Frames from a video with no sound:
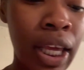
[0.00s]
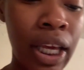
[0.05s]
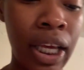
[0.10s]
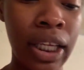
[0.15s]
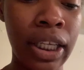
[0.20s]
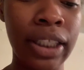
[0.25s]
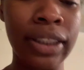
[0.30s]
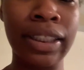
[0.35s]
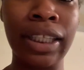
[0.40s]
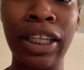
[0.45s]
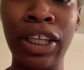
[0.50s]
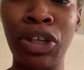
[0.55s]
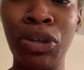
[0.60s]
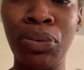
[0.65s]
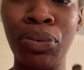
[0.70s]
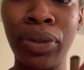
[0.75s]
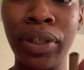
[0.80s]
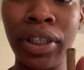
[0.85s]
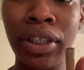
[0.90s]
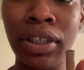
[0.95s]
And it's a little
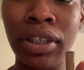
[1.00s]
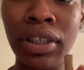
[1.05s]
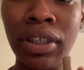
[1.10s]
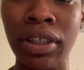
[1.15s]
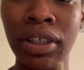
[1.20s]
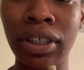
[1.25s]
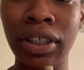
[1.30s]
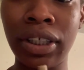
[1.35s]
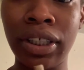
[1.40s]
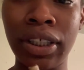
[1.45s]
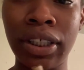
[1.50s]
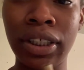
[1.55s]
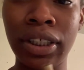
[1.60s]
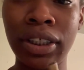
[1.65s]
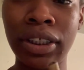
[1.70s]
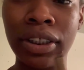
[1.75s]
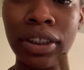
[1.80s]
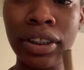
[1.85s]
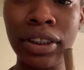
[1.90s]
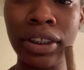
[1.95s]
one,
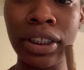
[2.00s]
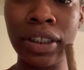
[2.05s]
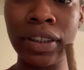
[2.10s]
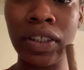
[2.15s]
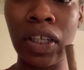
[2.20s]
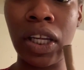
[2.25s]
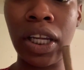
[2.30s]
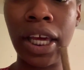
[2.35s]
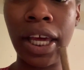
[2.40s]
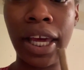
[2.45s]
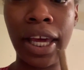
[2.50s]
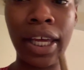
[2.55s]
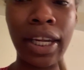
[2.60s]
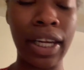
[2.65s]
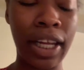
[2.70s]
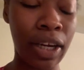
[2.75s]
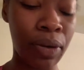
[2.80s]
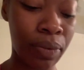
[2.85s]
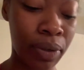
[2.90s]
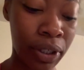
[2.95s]
because that's all I had. And
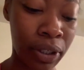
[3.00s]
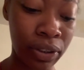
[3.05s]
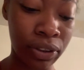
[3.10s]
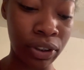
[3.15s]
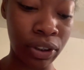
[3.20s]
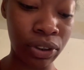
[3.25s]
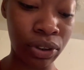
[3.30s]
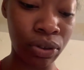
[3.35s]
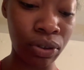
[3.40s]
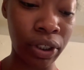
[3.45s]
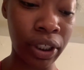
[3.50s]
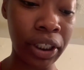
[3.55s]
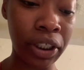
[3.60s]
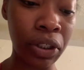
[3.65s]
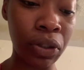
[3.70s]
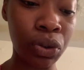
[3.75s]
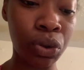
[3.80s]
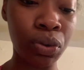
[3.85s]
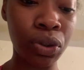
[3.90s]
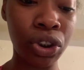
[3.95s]
I don't want to go to the store and get no
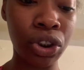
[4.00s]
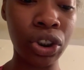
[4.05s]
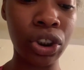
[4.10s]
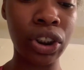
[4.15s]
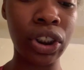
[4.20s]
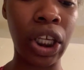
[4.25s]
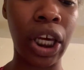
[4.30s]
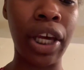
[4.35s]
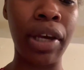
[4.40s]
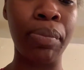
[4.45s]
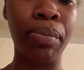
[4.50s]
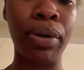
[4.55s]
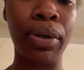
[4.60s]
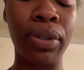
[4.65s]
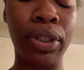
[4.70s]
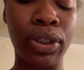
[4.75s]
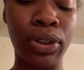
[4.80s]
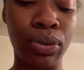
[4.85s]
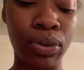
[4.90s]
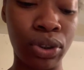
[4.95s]
swishers. I had broke
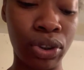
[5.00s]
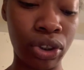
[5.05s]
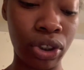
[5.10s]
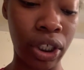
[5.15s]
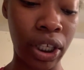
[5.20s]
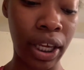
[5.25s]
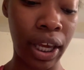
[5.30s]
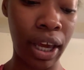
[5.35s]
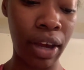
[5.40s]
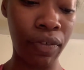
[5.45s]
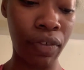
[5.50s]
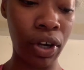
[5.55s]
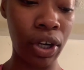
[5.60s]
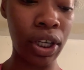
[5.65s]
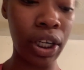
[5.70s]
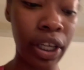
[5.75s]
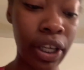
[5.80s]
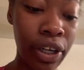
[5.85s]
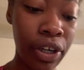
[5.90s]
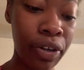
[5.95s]
the swisher in half
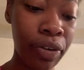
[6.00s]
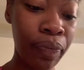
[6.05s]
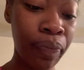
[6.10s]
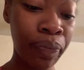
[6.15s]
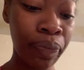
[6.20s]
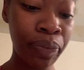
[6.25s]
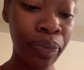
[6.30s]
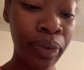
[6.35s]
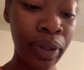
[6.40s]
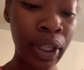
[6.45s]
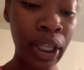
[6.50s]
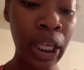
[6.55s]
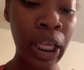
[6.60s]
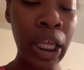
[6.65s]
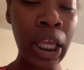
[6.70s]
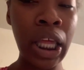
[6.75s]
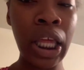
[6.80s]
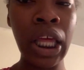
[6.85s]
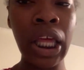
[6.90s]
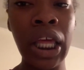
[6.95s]
earlier.
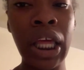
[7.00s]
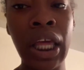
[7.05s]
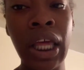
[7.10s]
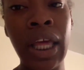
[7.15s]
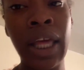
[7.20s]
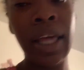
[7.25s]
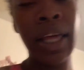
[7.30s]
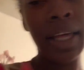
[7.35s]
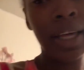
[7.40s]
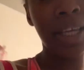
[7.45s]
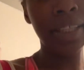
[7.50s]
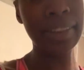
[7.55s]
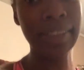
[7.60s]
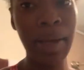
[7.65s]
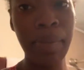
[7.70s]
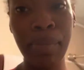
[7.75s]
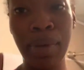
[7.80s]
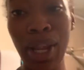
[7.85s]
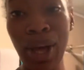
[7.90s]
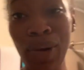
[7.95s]
Because
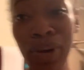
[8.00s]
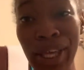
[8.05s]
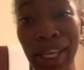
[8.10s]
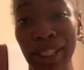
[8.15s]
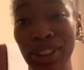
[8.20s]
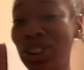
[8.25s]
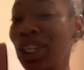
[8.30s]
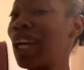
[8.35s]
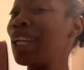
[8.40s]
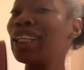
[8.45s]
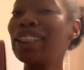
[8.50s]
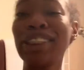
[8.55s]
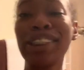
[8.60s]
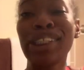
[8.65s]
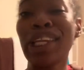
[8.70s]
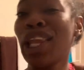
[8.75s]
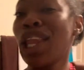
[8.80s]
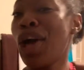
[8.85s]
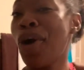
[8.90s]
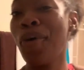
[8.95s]
I'm low-key trying to
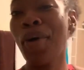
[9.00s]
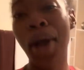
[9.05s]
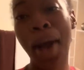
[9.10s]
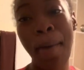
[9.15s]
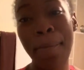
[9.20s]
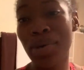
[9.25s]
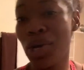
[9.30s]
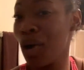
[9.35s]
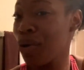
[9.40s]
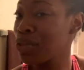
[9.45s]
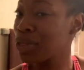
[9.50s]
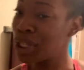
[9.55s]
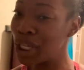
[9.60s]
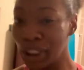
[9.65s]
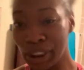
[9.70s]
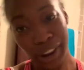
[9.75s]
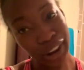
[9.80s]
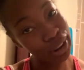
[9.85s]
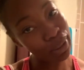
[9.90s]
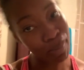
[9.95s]
slow up on the
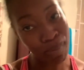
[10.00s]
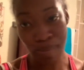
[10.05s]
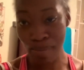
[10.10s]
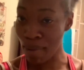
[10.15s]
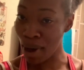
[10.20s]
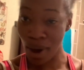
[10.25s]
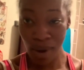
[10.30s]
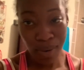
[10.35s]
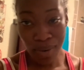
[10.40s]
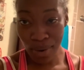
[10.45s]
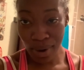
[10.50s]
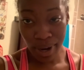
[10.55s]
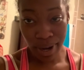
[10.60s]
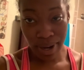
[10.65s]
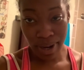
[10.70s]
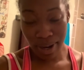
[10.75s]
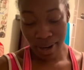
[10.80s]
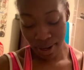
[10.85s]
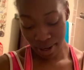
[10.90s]
smoke.